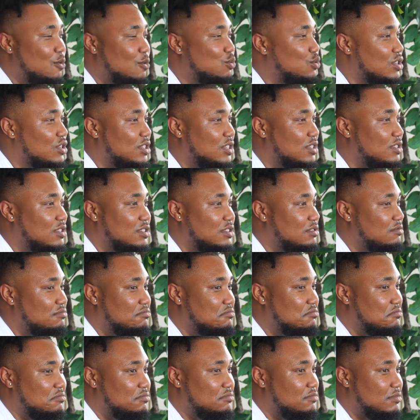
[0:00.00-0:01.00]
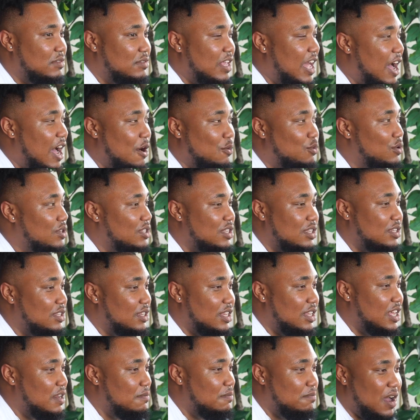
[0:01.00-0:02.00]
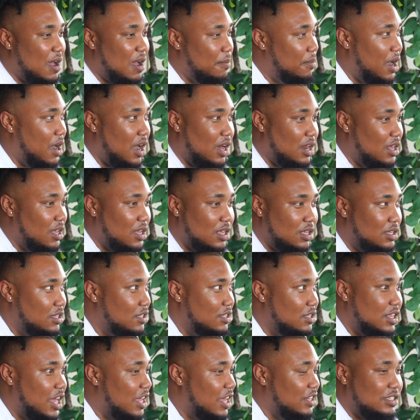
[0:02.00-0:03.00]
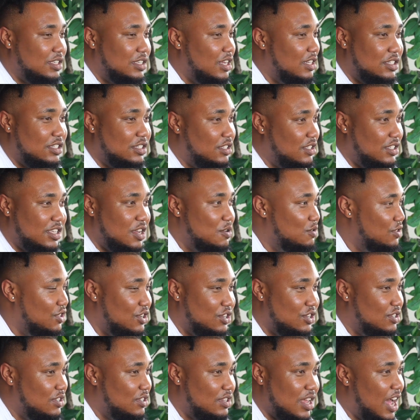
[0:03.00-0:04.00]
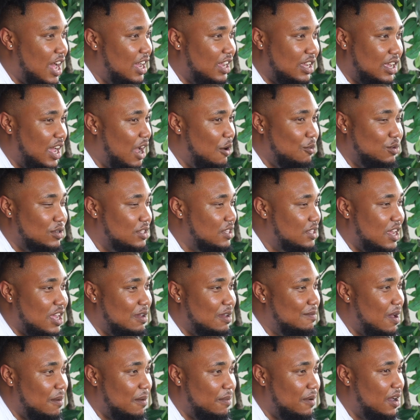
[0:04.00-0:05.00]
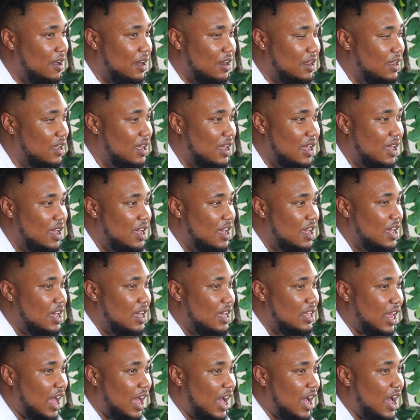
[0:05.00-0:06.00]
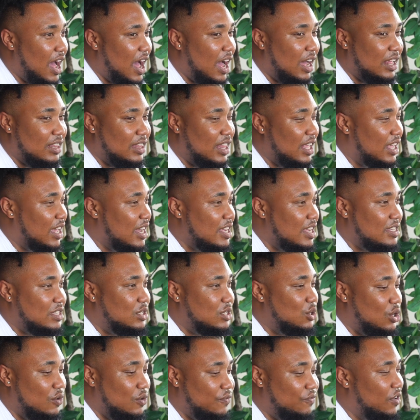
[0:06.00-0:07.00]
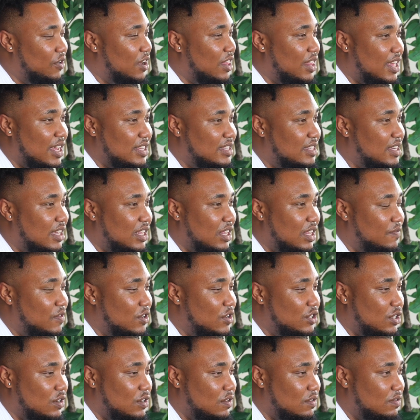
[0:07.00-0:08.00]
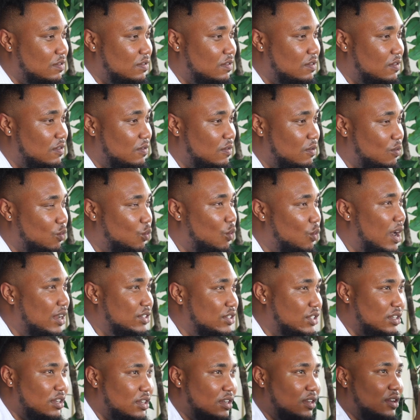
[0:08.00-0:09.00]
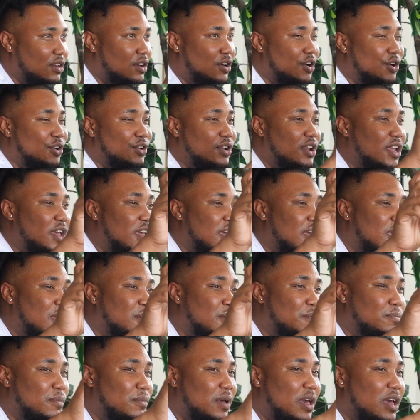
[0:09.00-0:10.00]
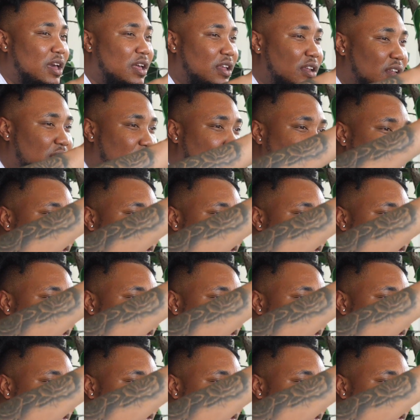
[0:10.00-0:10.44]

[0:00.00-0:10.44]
wasn't in my body. I was not in my body. I think I stood in front of that television watching her name and